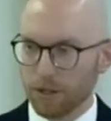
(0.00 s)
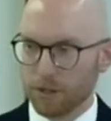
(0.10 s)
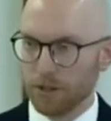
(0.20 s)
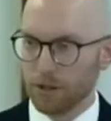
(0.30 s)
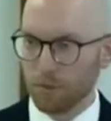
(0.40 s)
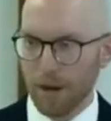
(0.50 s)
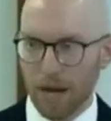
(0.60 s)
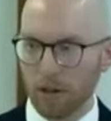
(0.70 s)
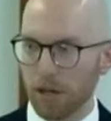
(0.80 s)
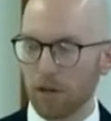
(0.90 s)
just zoom
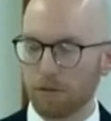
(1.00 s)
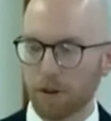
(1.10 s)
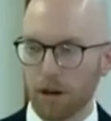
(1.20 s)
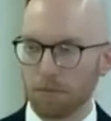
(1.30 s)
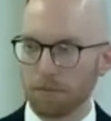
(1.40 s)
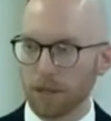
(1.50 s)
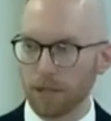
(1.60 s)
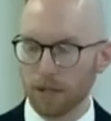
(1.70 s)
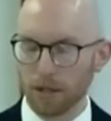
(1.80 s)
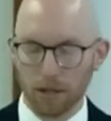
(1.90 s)
out a little from
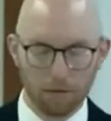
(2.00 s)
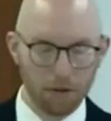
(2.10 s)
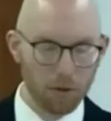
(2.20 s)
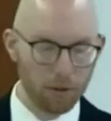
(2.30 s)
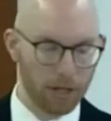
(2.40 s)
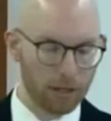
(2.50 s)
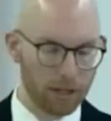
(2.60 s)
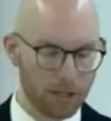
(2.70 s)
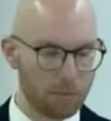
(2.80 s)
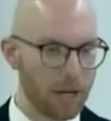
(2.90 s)
uh, viewing
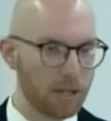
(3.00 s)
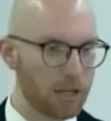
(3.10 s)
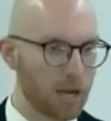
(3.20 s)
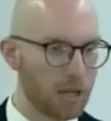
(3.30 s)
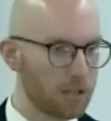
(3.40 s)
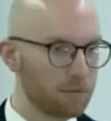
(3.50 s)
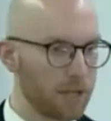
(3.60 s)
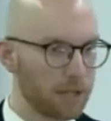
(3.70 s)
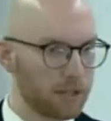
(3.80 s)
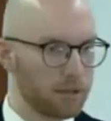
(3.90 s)
this Pentecost
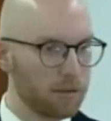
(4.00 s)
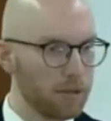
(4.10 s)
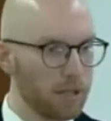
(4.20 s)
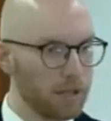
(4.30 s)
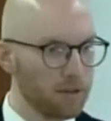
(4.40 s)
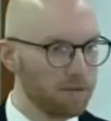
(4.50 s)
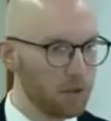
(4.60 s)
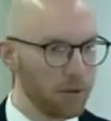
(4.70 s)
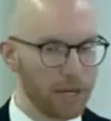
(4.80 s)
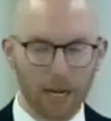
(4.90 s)
event to
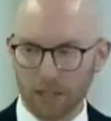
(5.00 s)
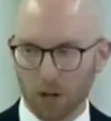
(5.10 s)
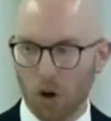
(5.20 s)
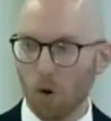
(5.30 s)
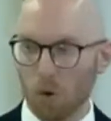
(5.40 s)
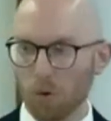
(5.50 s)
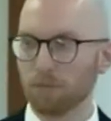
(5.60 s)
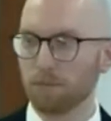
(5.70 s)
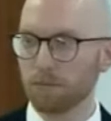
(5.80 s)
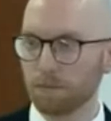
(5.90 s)
viewing it as a whole,
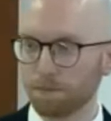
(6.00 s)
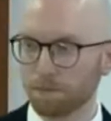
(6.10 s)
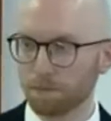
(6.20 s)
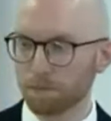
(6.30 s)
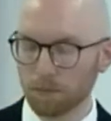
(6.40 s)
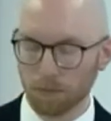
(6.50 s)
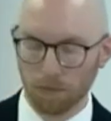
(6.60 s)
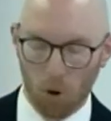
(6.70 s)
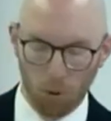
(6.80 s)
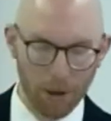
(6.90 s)

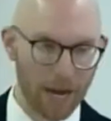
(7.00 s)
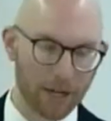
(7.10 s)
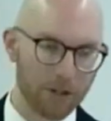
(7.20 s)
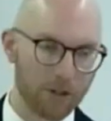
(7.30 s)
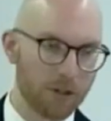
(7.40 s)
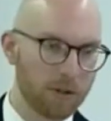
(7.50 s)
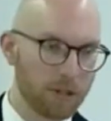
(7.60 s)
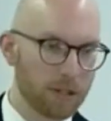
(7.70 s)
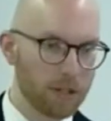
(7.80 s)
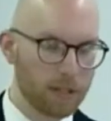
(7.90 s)
whole package.
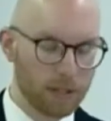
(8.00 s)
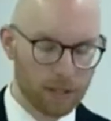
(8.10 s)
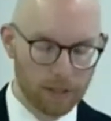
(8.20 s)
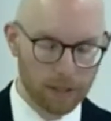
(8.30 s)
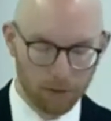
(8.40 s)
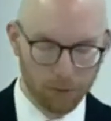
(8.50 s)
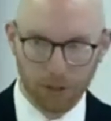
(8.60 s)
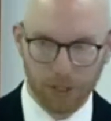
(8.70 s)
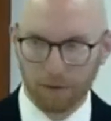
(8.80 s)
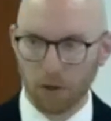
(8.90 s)
You
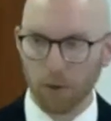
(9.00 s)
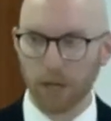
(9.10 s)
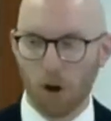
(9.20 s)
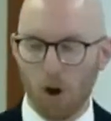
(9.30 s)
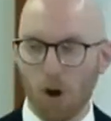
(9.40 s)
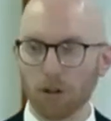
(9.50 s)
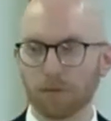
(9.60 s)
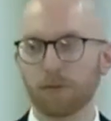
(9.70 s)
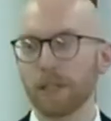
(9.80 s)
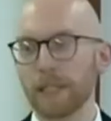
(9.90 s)
could say viewing all
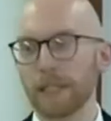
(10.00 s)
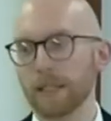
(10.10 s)
of